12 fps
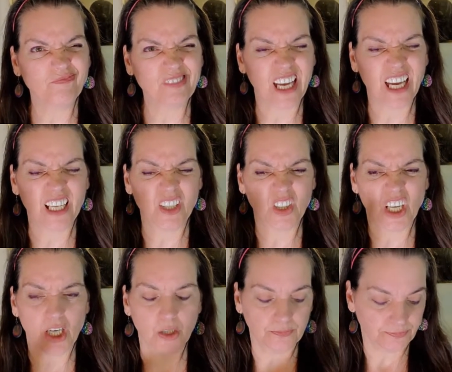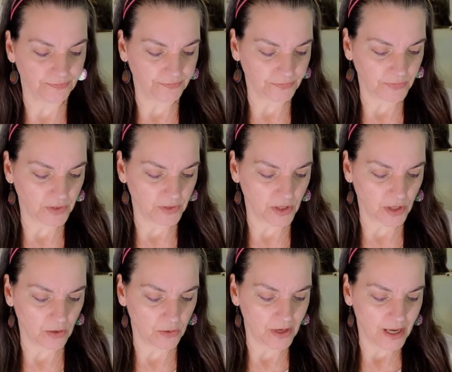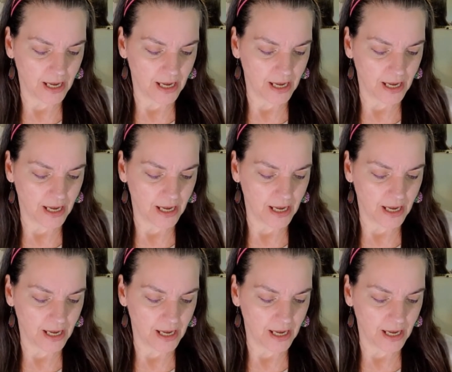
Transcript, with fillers: I don't know. So